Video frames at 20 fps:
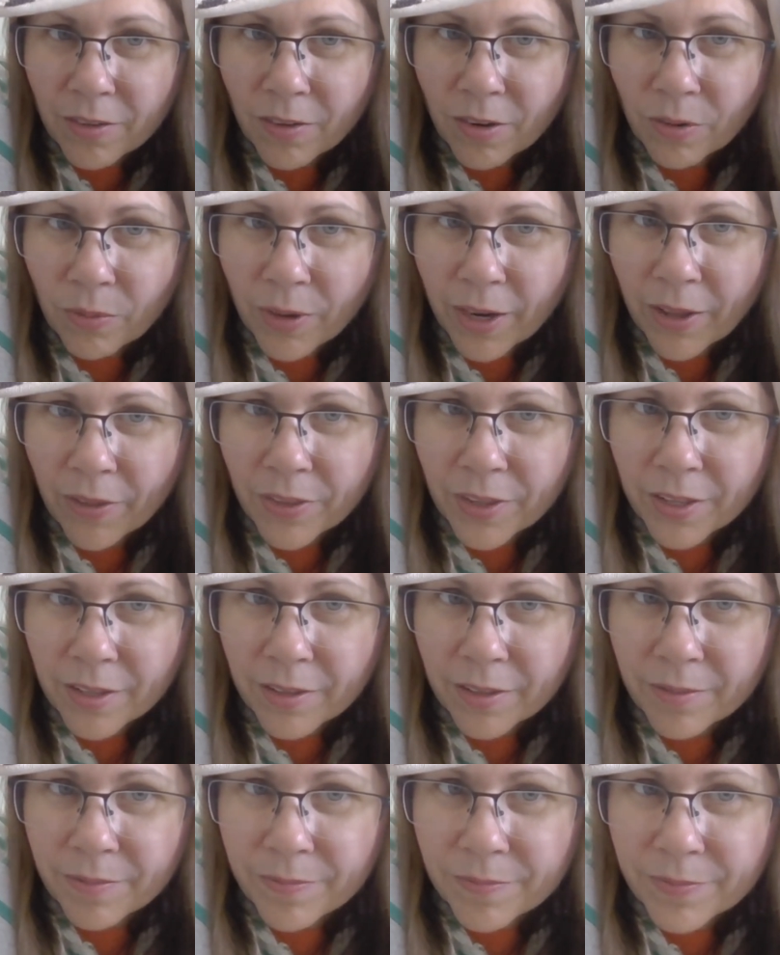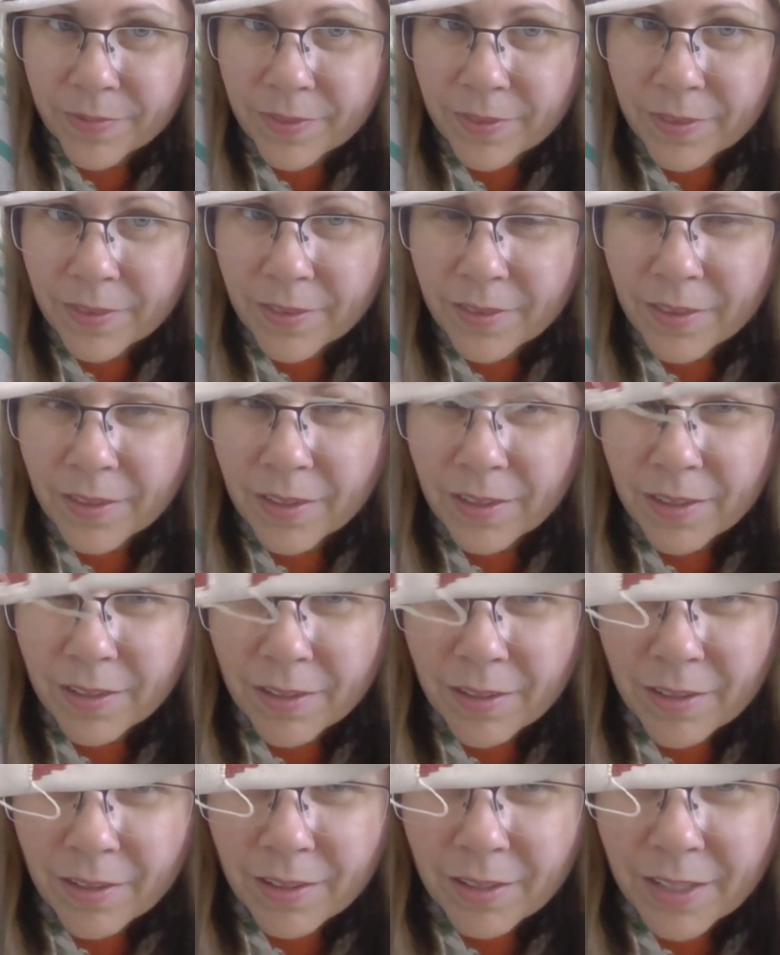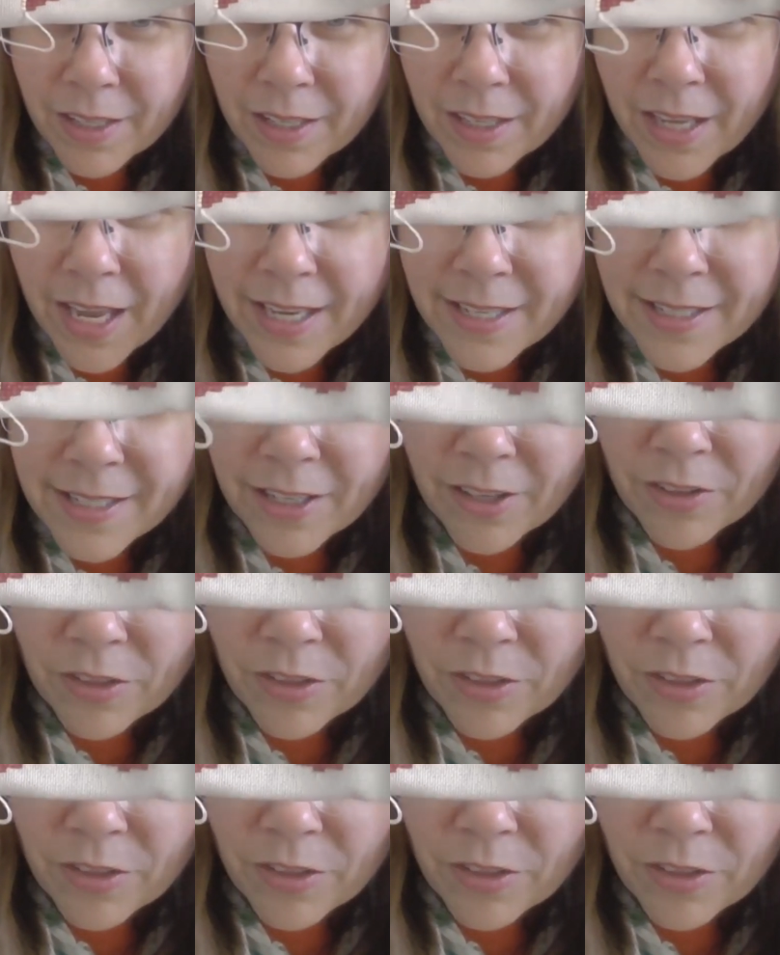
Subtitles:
around the casing